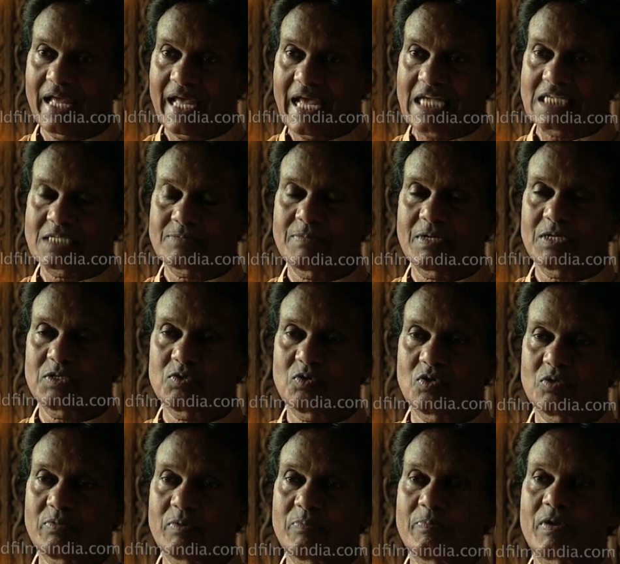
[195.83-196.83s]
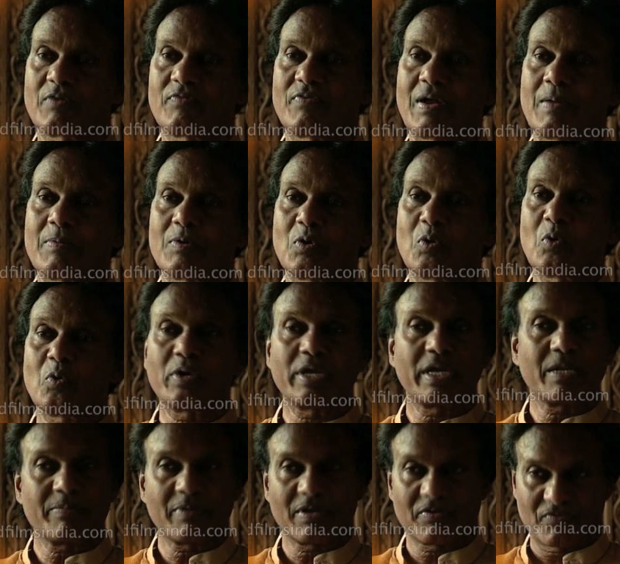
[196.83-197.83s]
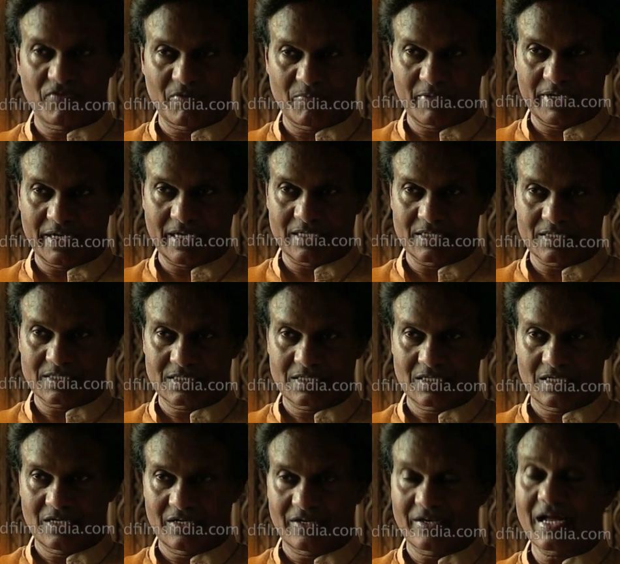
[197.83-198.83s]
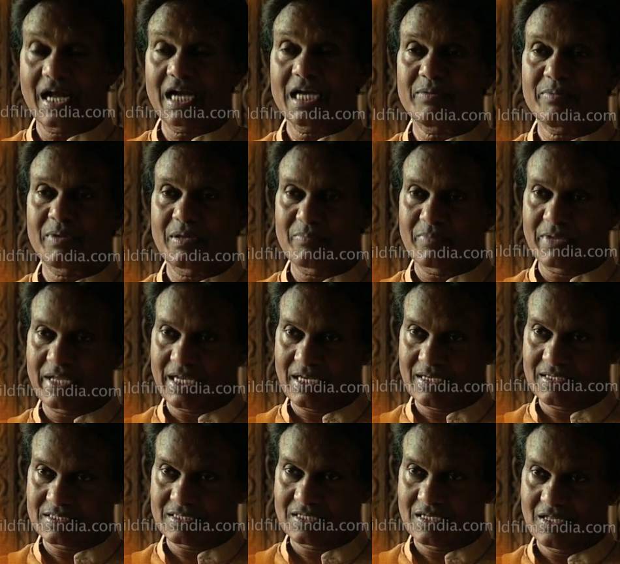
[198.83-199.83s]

aspect should be performed only by females, not by males,